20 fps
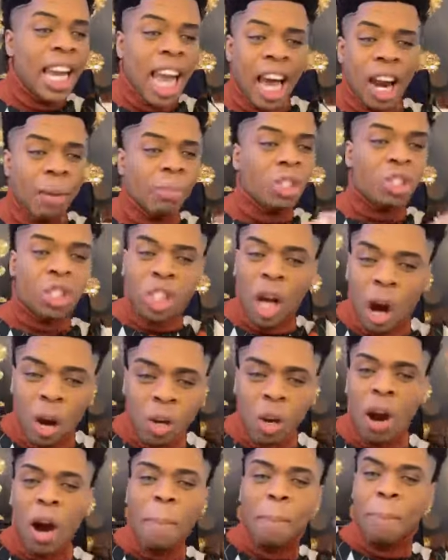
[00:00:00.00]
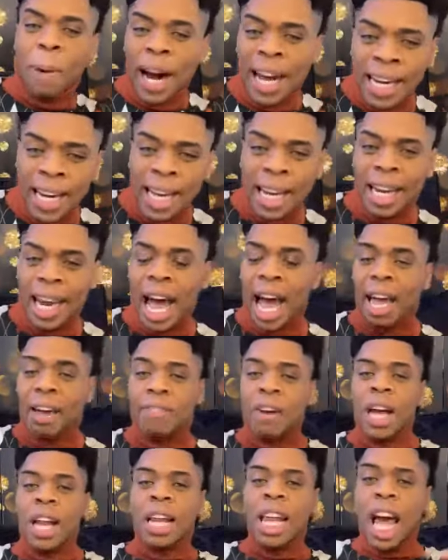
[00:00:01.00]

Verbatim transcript: Let him show you abundant life.